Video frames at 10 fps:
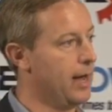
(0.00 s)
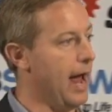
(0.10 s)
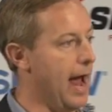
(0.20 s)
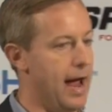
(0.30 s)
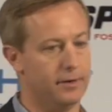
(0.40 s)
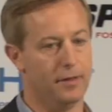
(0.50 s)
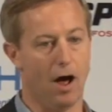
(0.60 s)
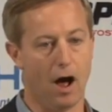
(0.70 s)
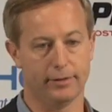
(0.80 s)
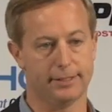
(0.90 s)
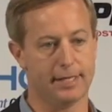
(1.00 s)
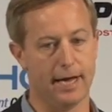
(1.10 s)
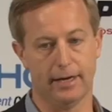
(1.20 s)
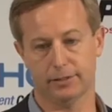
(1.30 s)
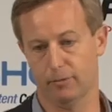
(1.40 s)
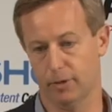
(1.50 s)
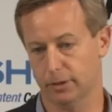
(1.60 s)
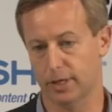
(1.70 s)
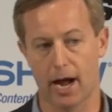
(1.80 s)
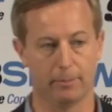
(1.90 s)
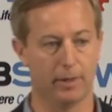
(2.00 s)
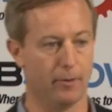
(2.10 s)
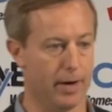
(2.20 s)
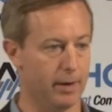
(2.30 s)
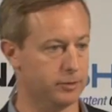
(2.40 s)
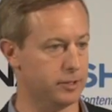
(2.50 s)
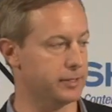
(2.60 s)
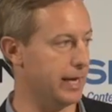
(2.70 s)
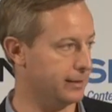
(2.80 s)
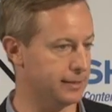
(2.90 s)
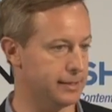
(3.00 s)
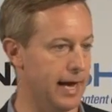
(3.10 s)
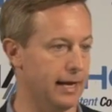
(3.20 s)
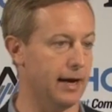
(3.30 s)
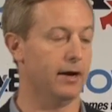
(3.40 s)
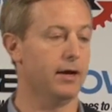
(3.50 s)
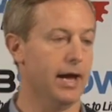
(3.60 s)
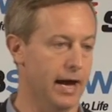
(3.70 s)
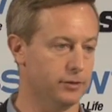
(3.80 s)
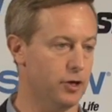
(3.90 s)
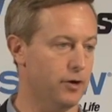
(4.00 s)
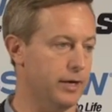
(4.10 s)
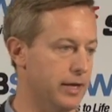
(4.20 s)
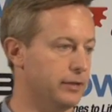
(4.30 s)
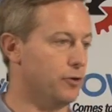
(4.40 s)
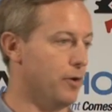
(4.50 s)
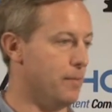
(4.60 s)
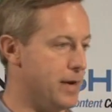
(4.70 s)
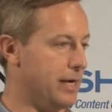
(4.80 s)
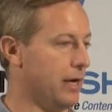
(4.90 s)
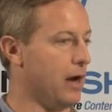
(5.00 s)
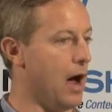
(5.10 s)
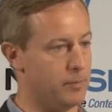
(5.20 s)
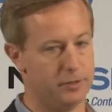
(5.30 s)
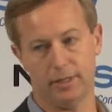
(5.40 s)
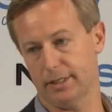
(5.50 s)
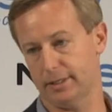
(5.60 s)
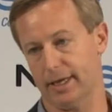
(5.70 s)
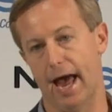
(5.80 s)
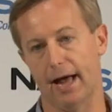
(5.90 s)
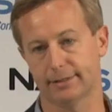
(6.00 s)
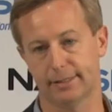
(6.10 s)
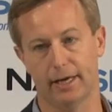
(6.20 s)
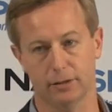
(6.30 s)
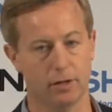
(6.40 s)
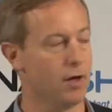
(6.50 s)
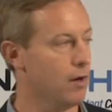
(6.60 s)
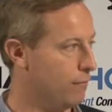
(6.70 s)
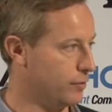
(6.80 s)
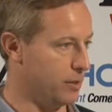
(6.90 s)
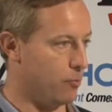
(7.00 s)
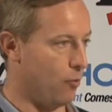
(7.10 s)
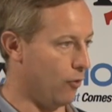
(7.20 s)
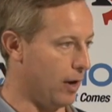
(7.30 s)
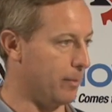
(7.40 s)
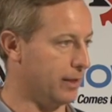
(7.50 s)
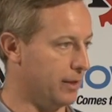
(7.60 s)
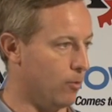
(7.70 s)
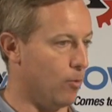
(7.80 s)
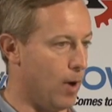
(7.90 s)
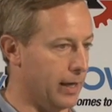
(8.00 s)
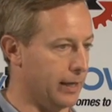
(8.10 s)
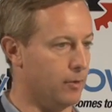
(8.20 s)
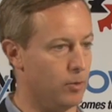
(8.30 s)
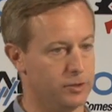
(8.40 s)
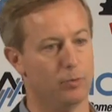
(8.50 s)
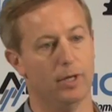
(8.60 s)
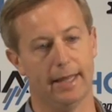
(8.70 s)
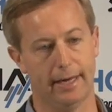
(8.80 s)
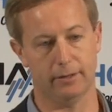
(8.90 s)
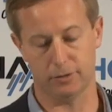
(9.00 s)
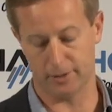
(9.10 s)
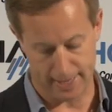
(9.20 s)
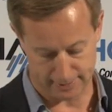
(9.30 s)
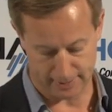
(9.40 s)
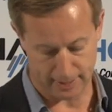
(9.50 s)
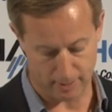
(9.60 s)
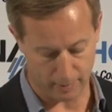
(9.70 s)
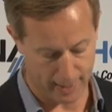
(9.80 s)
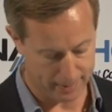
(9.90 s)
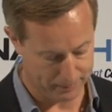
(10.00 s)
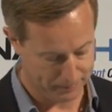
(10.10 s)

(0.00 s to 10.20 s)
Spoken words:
And all this data is in real time. They were able to take this data and turn it into immediate opportunistic ad sales for some programming they were running that was related to the NCAA.